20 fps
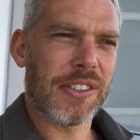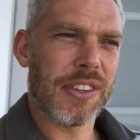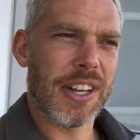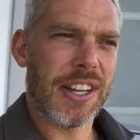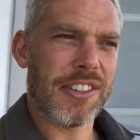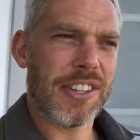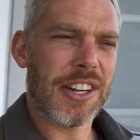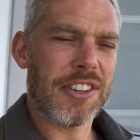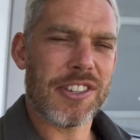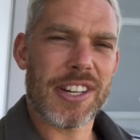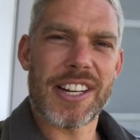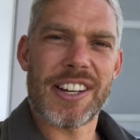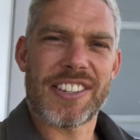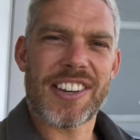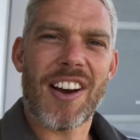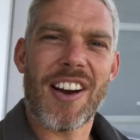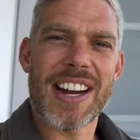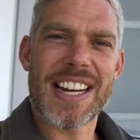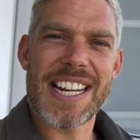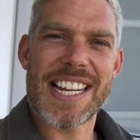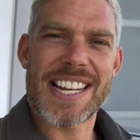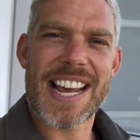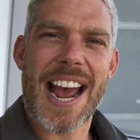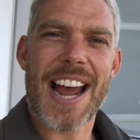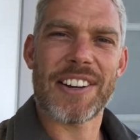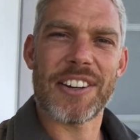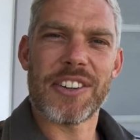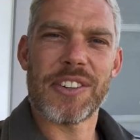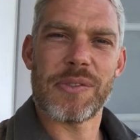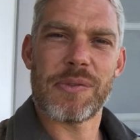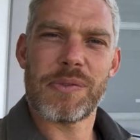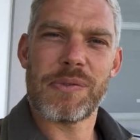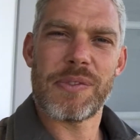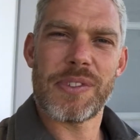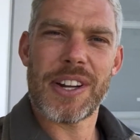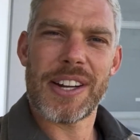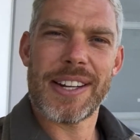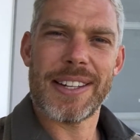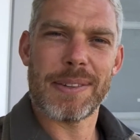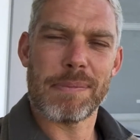essentially a tiny cannon,
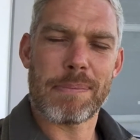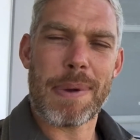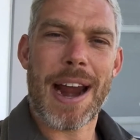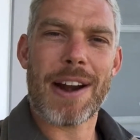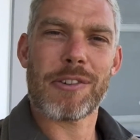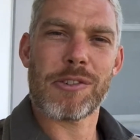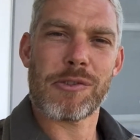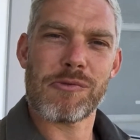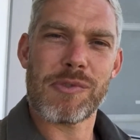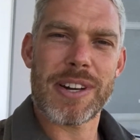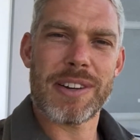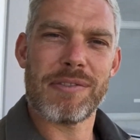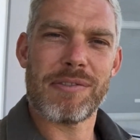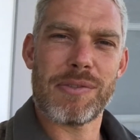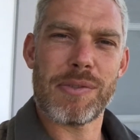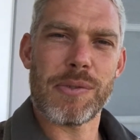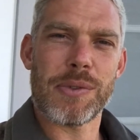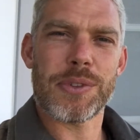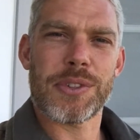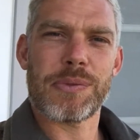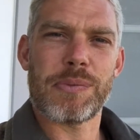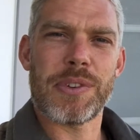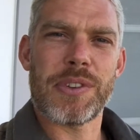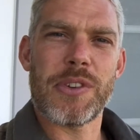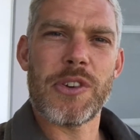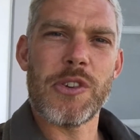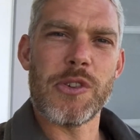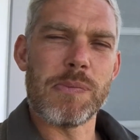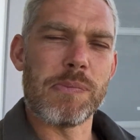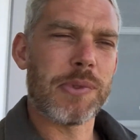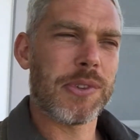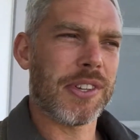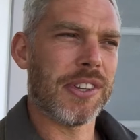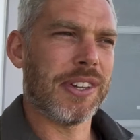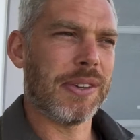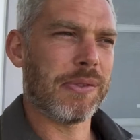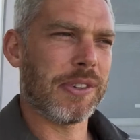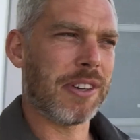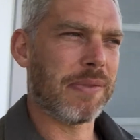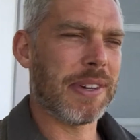a little barrel reinforced with hoops, and
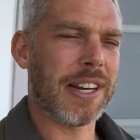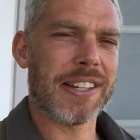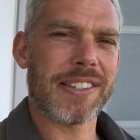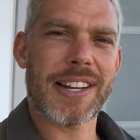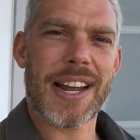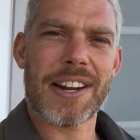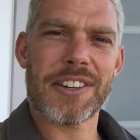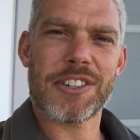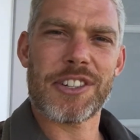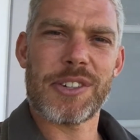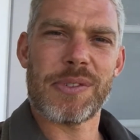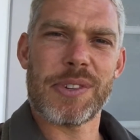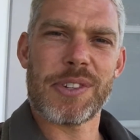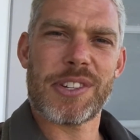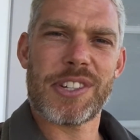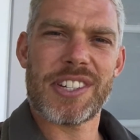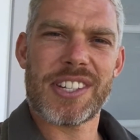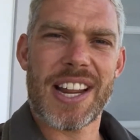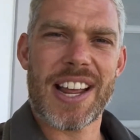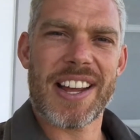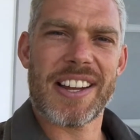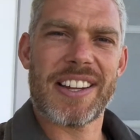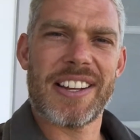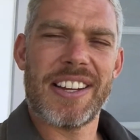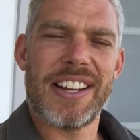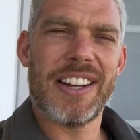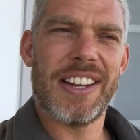it would have been attached to a stick.